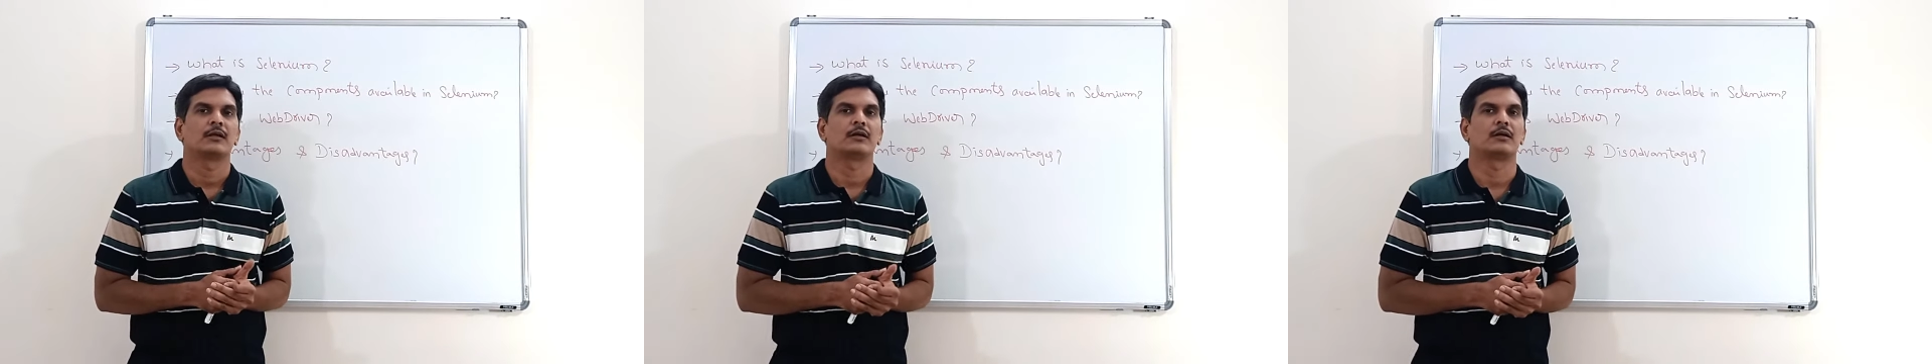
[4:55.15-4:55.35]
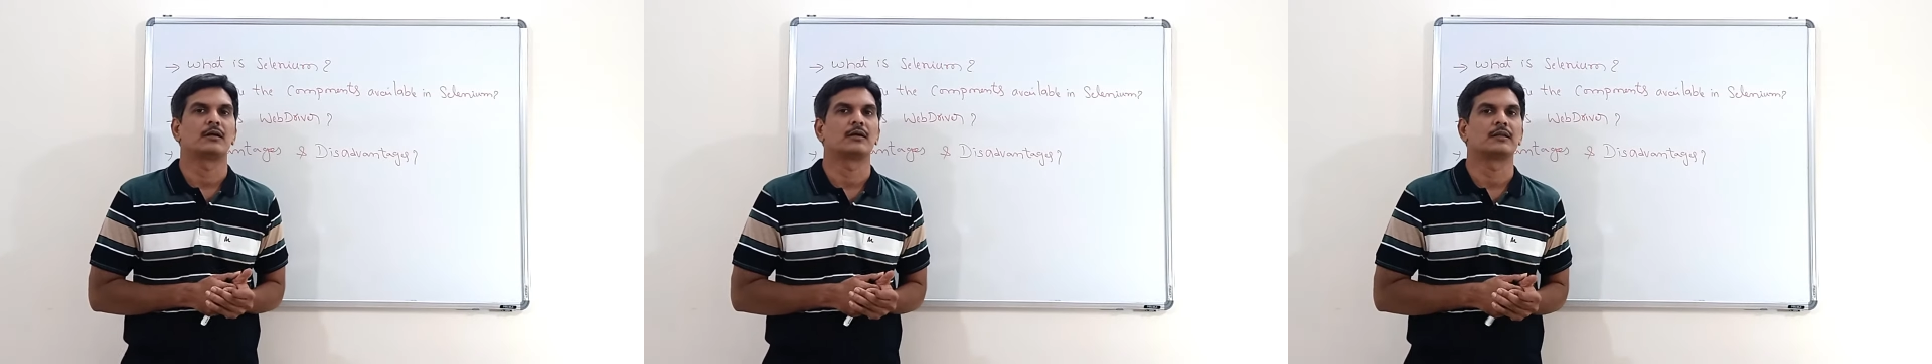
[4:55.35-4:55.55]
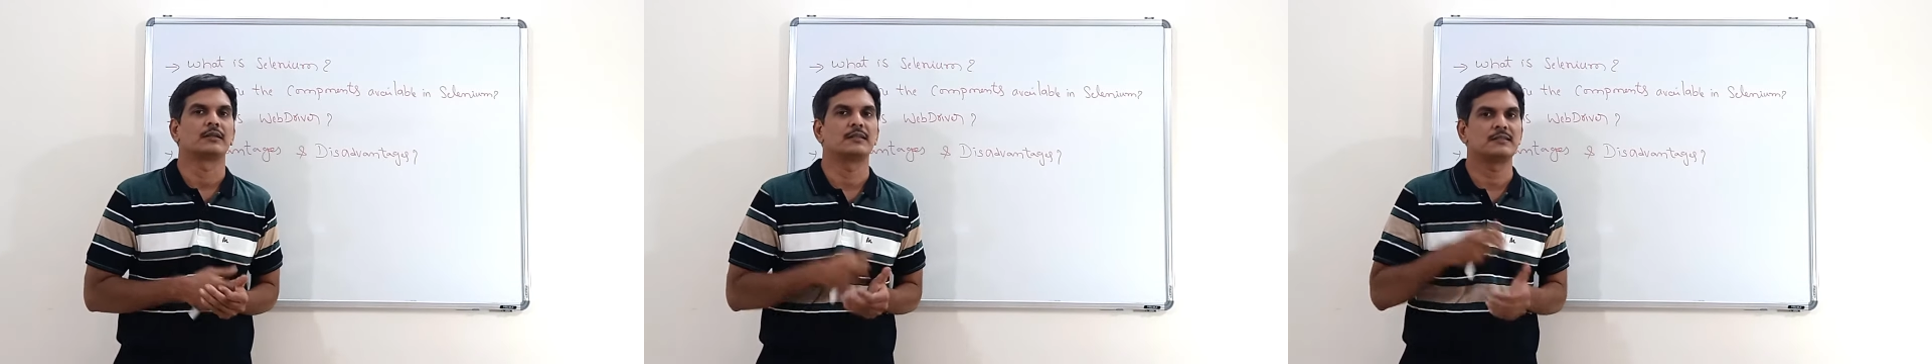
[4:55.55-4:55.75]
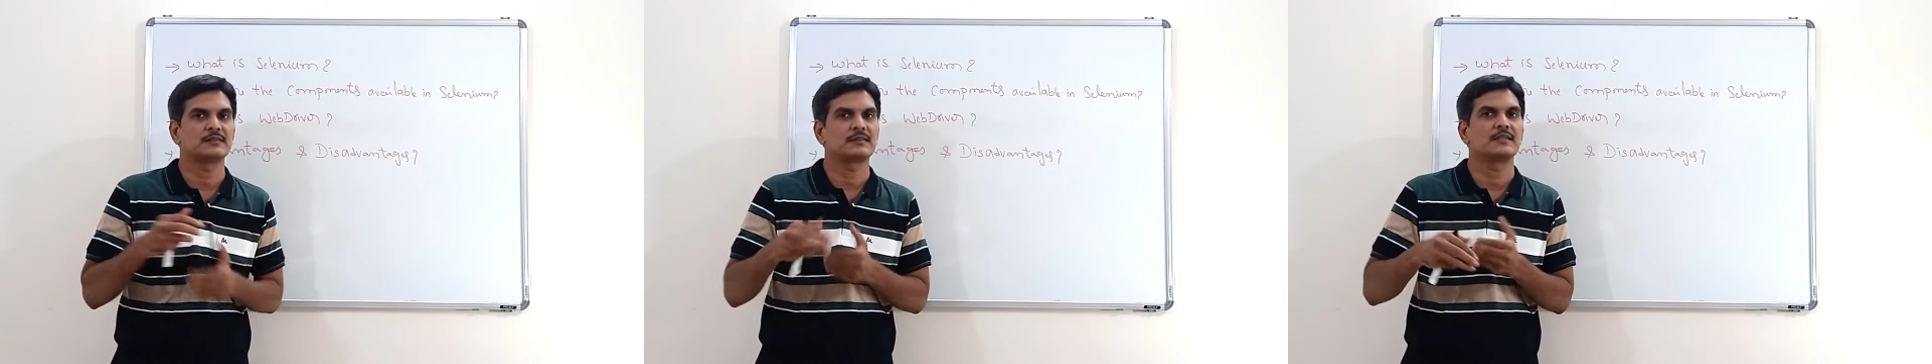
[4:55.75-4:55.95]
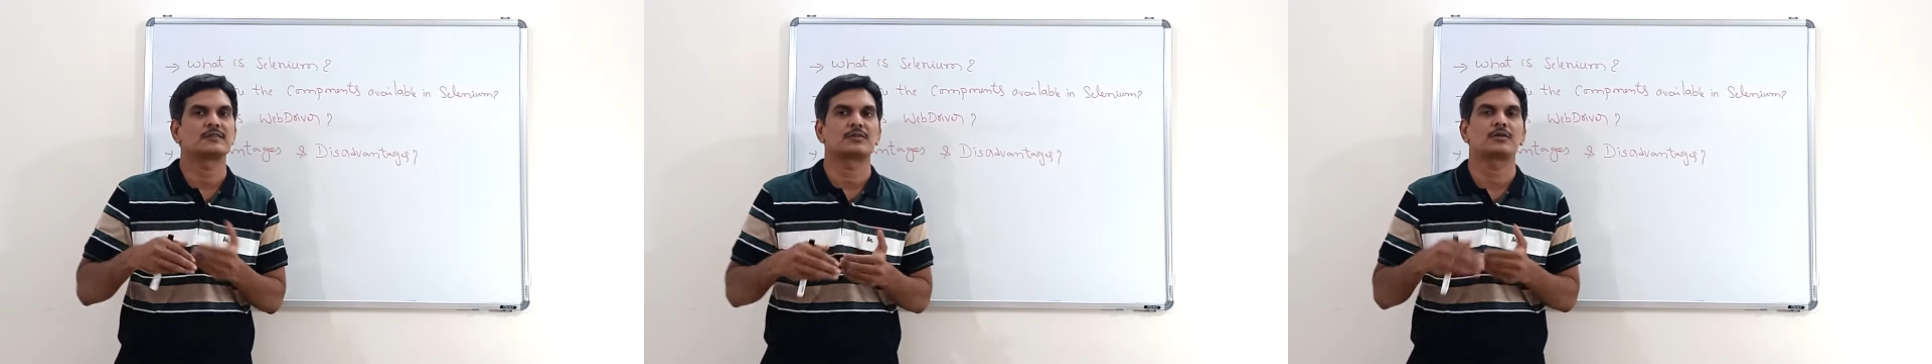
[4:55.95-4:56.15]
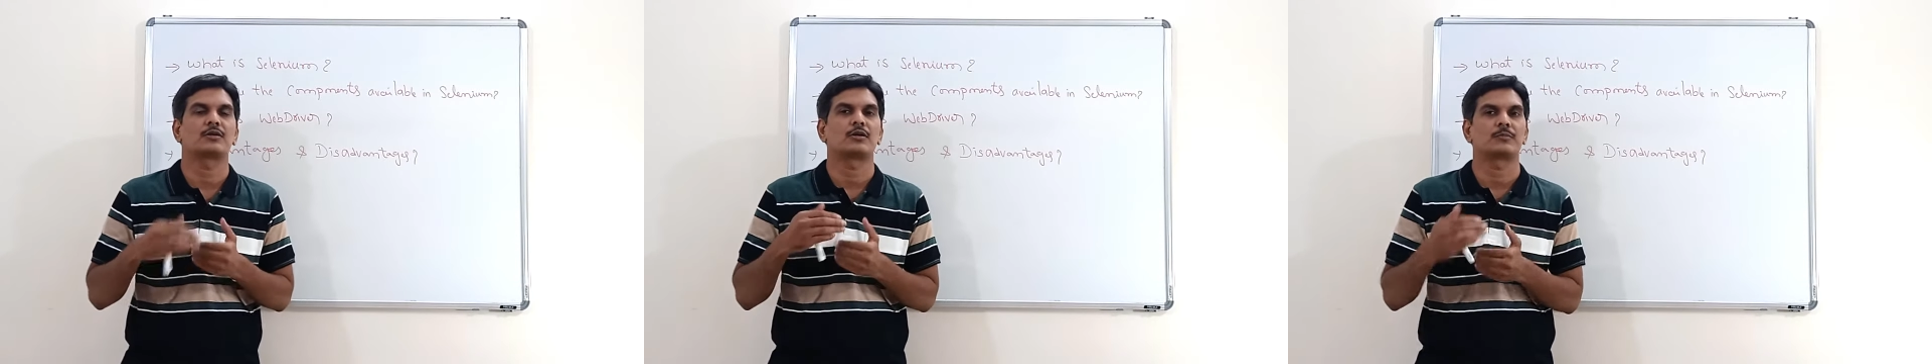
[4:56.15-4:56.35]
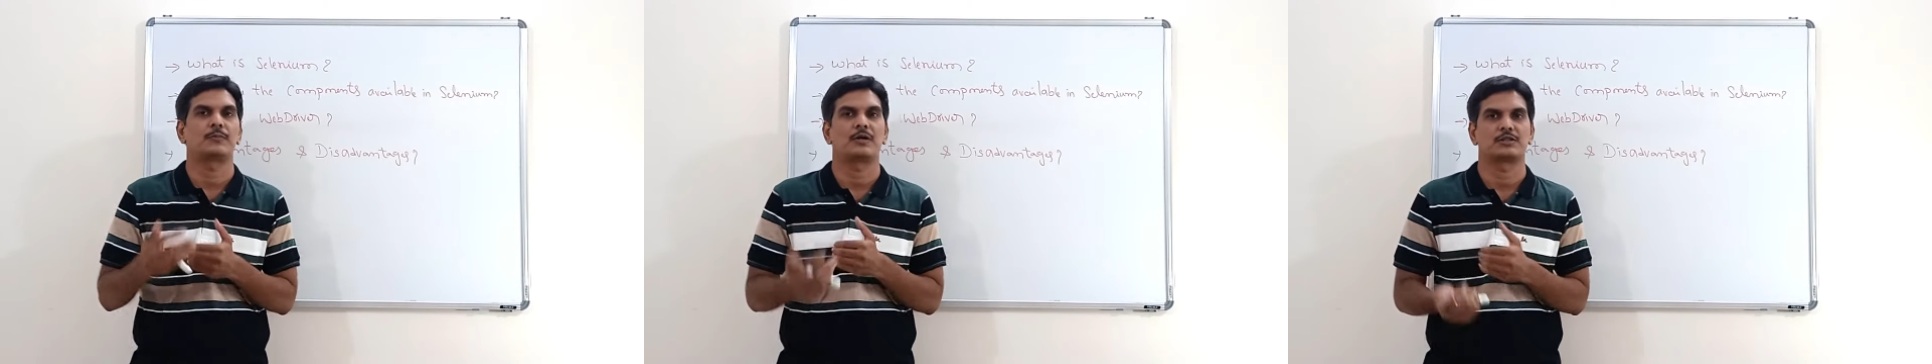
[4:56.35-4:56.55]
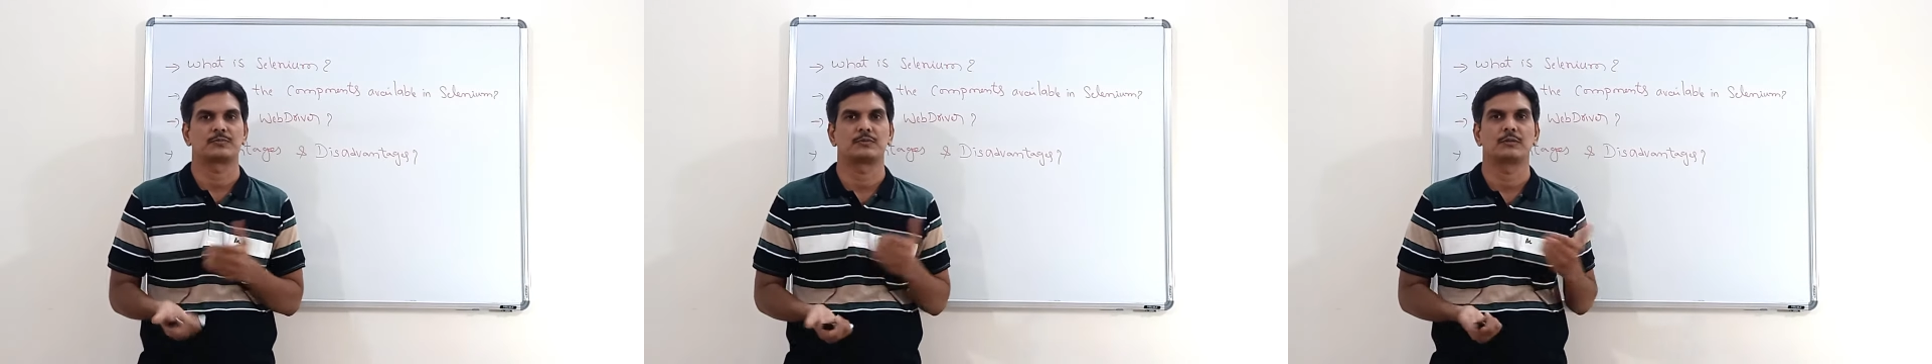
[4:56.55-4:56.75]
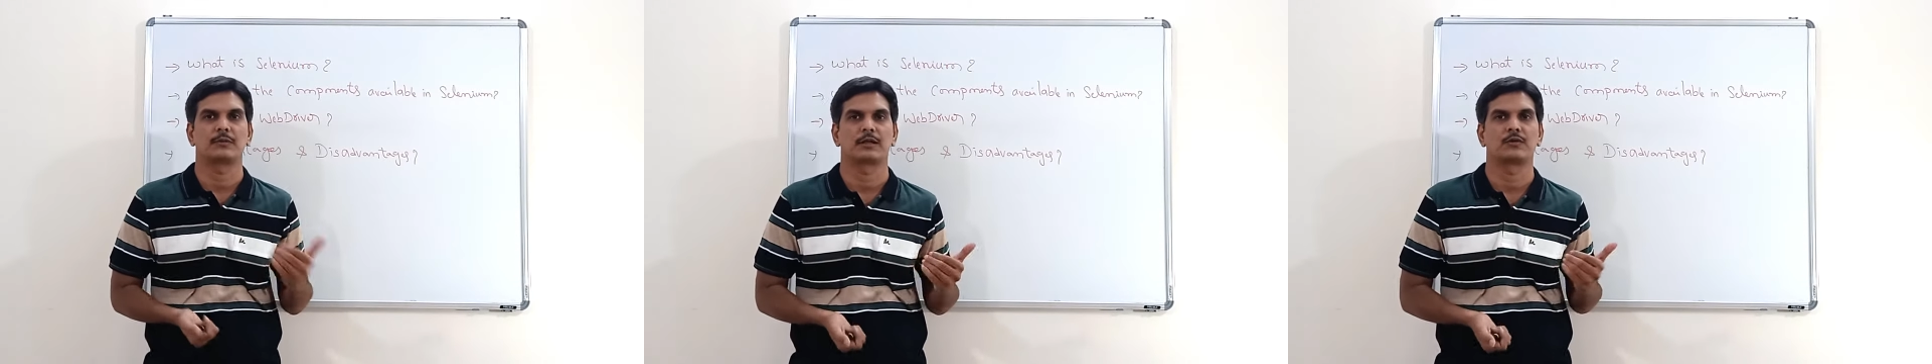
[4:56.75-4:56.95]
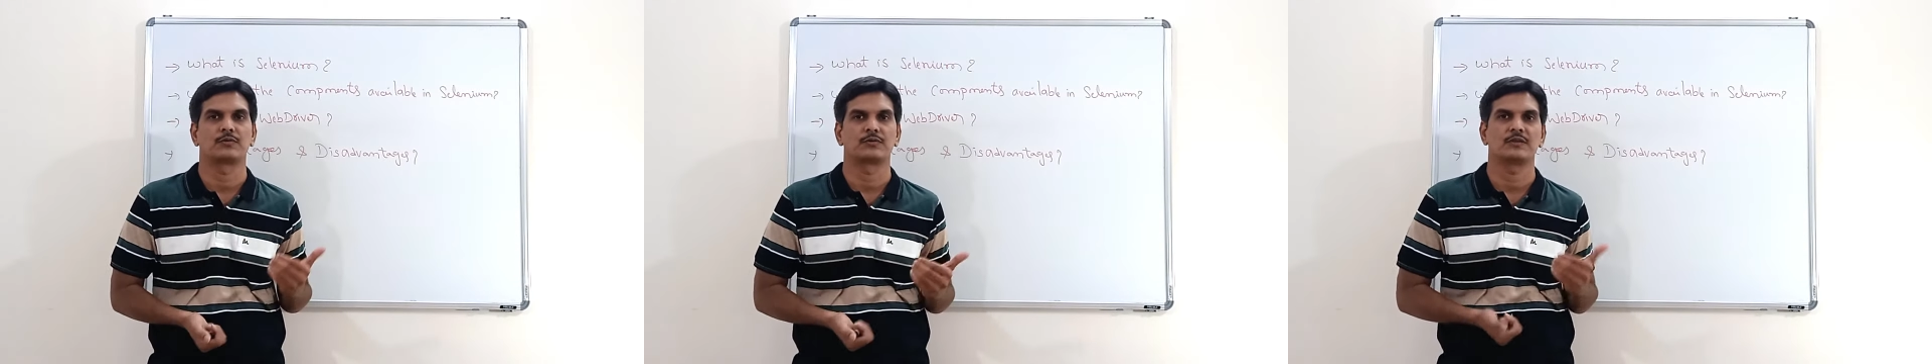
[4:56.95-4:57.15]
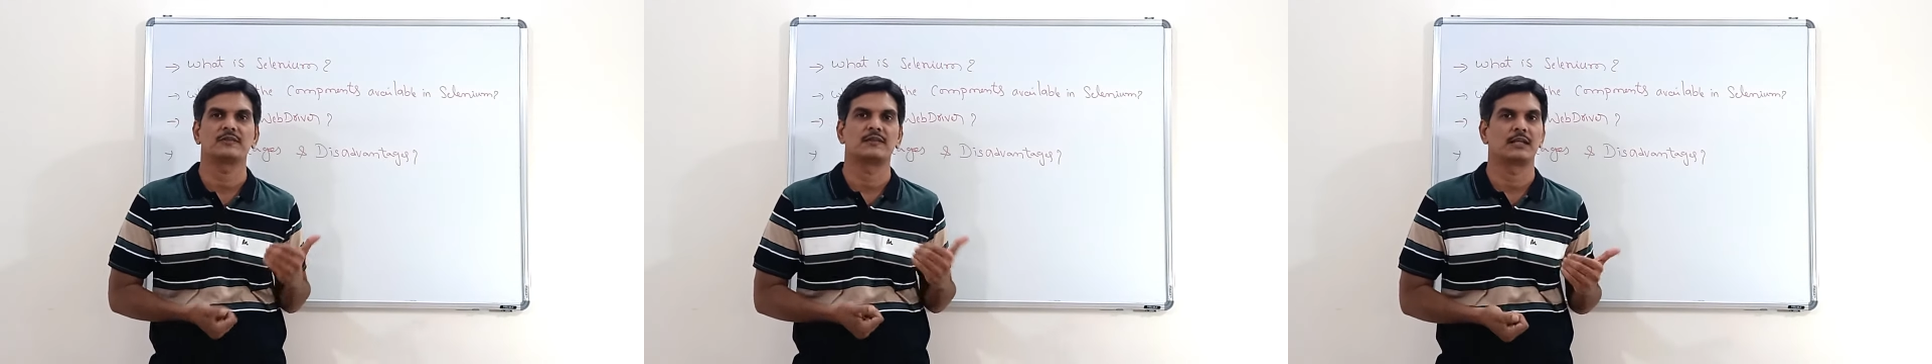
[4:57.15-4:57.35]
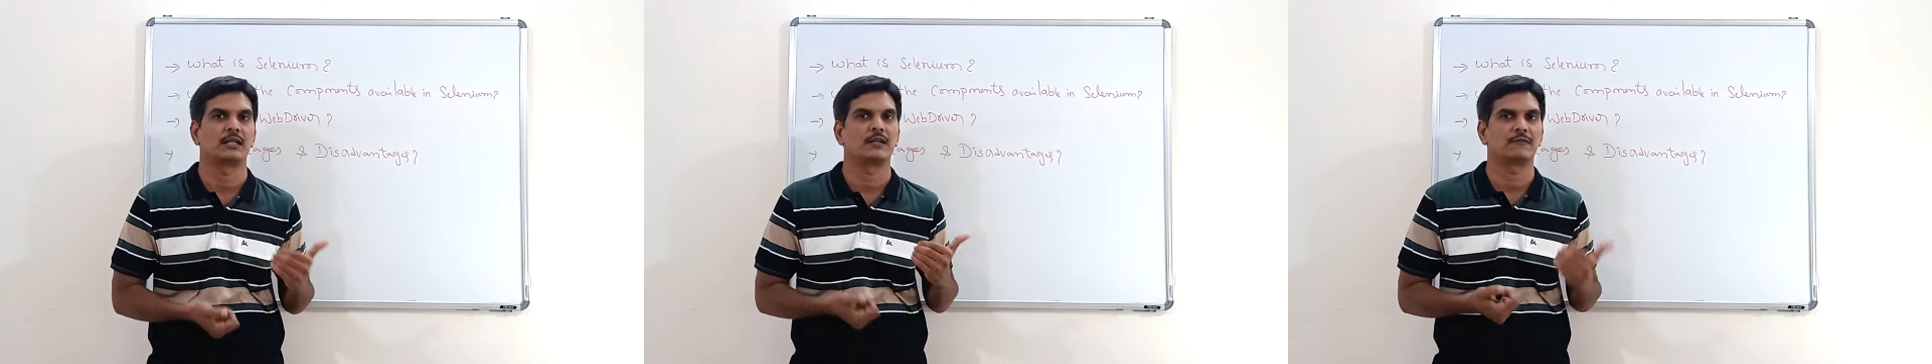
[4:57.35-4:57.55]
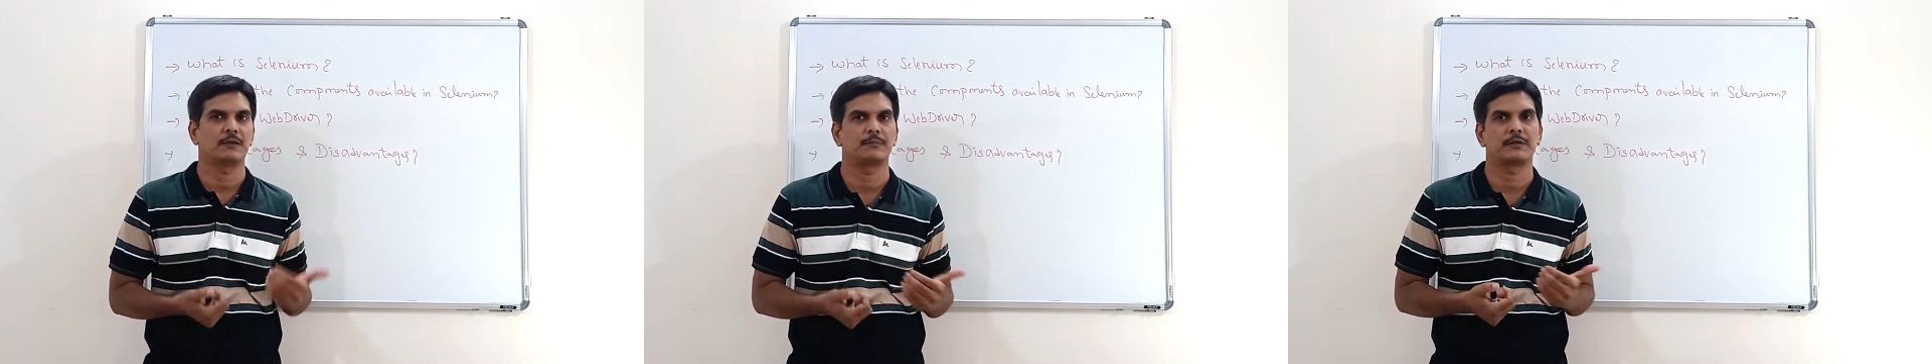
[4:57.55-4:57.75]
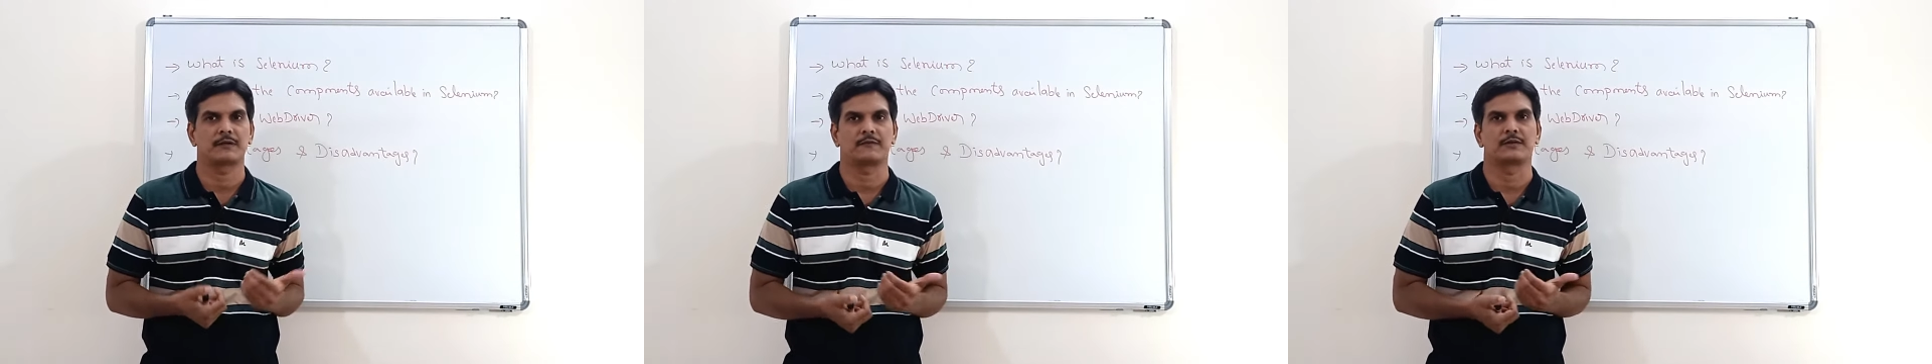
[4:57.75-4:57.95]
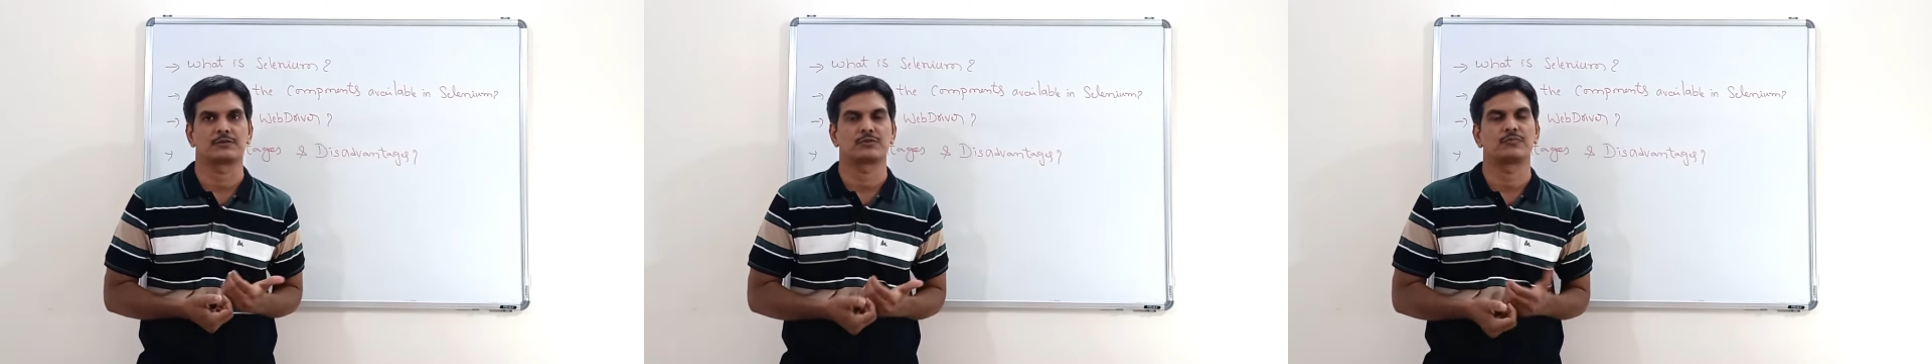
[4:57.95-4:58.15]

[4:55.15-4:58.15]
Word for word: uh, these things are not possible by using Selenium WebDriver.